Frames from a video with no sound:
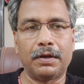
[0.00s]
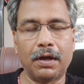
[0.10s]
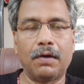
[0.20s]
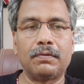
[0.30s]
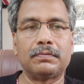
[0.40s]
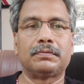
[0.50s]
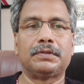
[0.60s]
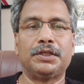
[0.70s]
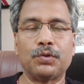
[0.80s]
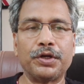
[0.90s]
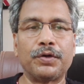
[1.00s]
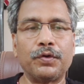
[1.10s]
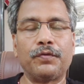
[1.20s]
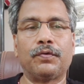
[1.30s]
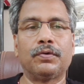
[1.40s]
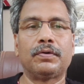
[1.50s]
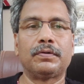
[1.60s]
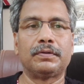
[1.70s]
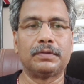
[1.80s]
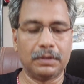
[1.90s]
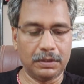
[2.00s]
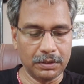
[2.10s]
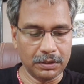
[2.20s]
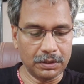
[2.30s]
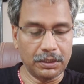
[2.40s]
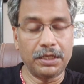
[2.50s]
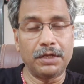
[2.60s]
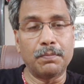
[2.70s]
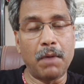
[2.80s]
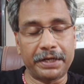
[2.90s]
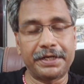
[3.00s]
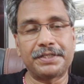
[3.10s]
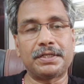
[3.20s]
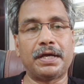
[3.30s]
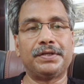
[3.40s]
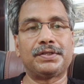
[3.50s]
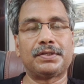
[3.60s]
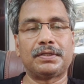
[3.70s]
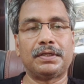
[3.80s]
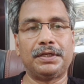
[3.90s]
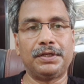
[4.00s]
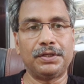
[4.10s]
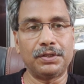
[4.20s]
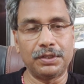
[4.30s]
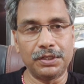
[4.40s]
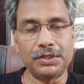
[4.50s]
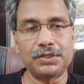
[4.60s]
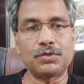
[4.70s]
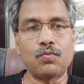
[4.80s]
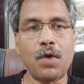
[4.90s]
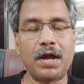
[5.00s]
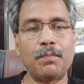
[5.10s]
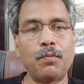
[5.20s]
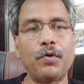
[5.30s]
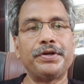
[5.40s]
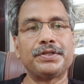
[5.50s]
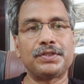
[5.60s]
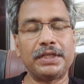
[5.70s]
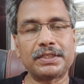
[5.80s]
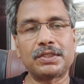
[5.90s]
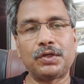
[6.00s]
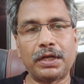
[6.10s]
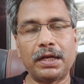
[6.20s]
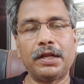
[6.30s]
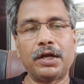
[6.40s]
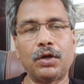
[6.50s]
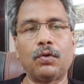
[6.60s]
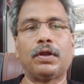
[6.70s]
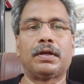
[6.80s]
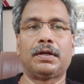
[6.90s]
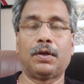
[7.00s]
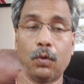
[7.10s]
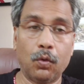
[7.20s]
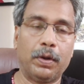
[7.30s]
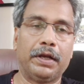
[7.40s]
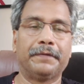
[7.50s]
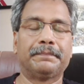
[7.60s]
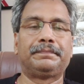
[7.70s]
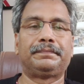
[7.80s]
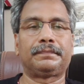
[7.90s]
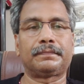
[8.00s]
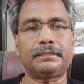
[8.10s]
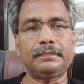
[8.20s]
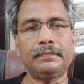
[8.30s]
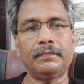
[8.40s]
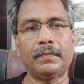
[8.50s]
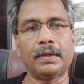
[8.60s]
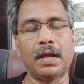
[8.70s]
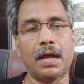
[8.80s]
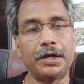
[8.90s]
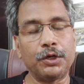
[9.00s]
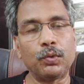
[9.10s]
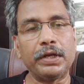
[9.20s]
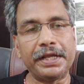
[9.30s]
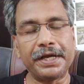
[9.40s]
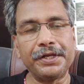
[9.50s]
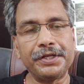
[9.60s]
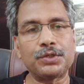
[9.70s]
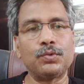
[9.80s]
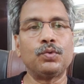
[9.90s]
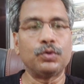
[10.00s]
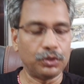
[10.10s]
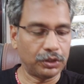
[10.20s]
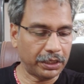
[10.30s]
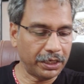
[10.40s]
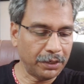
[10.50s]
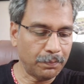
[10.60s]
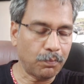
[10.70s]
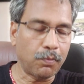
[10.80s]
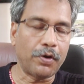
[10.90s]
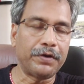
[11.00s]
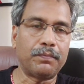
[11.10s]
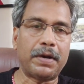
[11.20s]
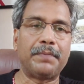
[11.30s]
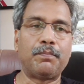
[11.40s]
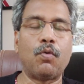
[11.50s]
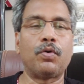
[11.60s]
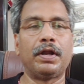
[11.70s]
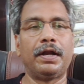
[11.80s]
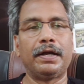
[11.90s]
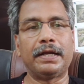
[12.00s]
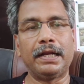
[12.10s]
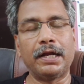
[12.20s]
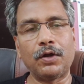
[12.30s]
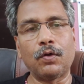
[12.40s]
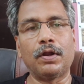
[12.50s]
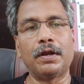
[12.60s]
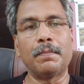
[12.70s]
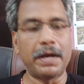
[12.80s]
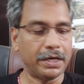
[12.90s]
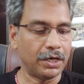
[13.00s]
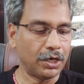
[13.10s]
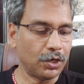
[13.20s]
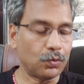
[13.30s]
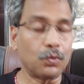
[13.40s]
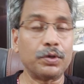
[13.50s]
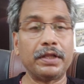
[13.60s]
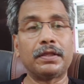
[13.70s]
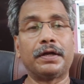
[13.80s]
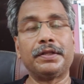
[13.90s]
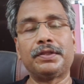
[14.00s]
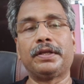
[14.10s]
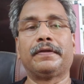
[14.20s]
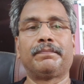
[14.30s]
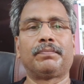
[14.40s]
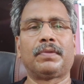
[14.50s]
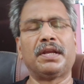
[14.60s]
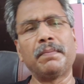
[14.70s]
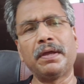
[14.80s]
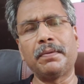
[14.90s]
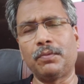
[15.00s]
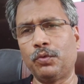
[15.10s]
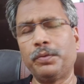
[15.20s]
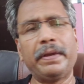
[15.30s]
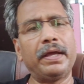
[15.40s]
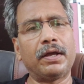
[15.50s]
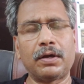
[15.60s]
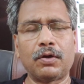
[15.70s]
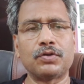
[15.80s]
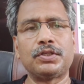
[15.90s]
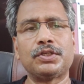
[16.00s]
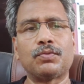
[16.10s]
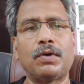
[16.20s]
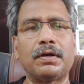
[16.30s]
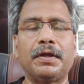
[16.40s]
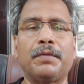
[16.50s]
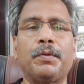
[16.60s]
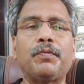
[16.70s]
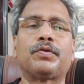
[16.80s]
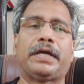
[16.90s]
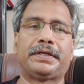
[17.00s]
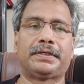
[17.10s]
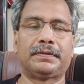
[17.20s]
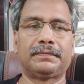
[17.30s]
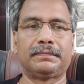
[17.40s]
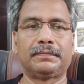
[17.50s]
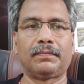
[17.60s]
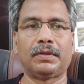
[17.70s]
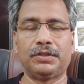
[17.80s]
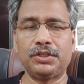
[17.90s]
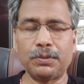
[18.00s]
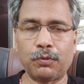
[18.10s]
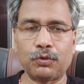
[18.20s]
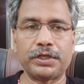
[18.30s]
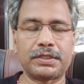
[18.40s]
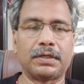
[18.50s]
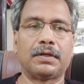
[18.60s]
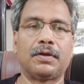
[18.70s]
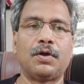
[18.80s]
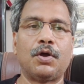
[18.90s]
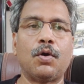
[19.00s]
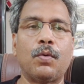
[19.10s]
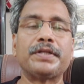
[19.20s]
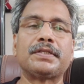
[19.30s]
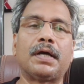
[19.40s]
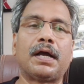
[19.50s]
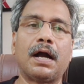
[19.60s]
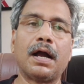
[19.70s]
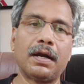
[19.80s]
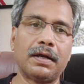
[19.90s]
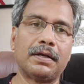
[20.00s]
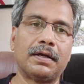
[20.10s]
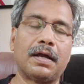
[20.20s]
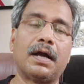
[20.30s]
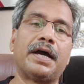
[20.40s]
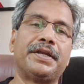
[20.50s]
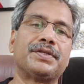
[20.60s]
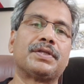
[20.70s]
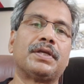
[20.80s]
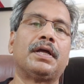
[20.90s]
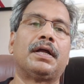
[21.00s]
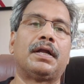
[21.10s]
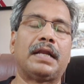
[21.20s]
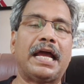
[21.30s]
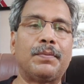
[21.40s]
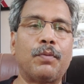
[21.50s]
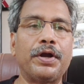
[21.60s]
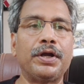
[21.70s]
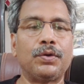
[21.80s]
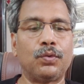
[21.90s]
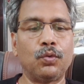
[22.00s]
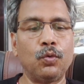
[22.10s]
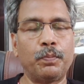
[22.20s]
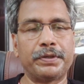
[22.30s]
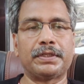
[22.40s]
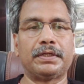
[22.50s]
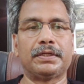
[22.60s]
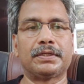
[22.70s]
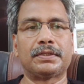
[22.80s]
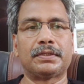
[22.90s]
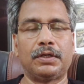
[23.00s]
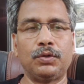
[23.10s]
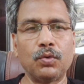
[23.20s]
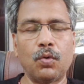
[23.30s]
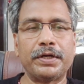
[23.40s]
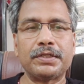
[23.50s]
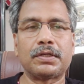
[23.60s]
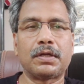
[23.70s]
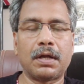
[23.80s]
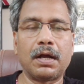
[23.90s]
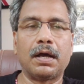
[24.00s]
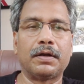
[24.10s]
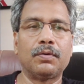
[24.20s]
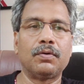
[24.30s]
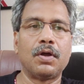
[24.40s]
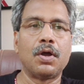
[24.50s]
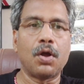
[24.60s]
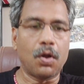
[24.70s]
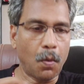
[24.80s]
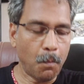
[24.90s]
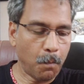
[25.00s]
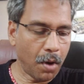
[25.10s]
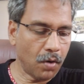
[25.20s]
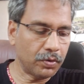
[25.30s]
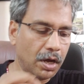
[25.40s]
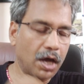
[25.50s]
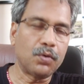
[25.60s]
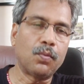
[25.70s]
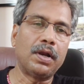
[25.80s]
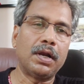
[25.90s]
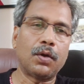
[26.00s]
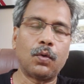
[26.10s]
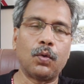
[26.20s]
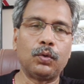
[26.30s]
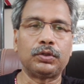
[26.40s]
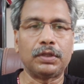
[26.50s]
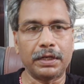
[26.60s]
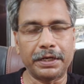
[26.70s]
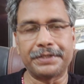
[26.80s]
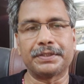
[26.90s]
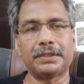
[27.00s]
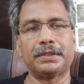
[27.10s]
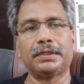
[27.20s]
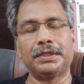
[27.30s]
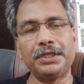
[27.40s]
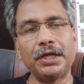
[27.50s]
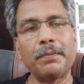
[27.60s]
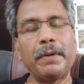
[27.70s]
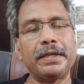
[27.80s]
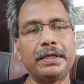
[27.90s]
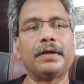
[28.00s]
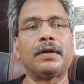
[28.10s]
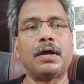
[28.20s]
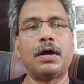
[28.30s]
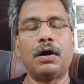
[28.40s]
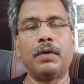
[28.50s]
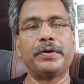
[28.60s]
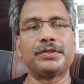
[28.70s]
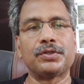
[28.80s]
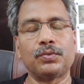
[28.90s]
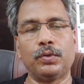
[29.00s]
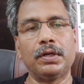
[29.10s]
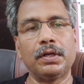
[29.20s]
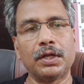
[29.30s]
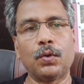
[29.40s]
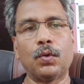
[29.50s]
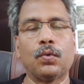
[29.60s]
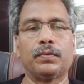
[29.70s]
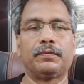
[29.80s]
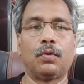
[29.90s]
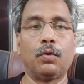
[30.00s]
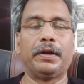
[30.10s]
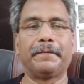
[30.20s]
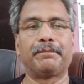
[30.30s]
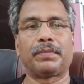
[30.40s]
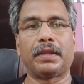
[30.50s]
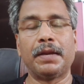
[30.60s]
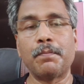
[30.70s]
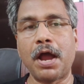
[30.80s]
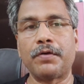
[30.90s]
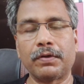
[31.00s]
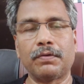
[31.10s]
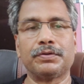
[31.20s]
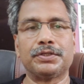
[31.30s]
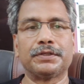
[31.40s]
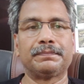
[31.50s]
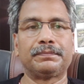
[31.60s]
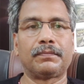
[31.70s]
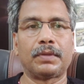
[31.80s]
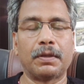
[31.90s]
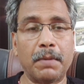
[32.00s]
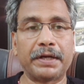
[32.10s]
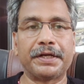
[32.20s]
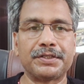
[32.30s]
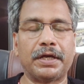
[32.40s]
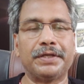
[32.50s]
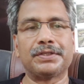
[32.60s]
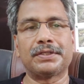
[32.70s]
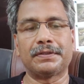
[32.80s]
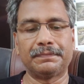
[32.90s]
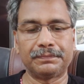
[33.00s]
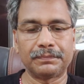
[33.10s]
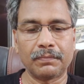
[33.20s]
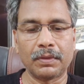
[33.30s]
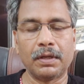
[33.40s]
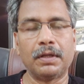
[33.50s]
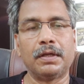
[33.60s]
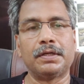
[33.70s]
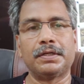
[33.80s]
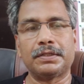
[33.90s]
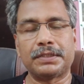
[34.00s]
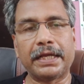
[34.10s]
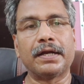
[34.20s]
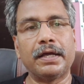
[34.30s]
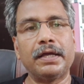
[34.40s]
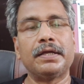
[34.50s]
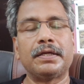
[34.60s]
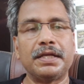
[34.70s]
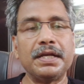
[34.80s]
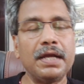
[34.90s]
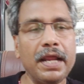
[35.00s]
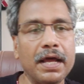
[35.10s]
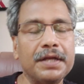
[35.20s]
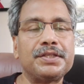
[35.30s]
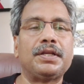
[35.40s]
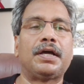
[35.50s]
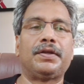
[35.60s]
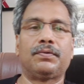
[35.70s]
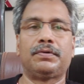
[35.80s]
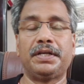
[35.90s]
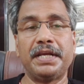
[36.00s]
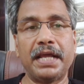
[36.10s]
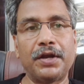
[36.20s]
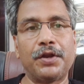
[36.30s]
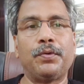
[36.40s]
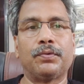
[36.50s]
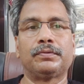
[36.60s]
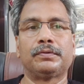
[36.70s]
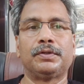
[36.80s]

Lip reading: Now, in 2024, the market size is $1.6 trillion globally, and it will increase to $3.54 trillion by 2033. We may cross this one before that. This is a projection. What is the CAGR? CAGR is 9.2%. You know what is CAGR, no? Compound annual growth rate, year by year how much will grow globally in biotechnology market size. Second hai, Indian scenario, Indian review.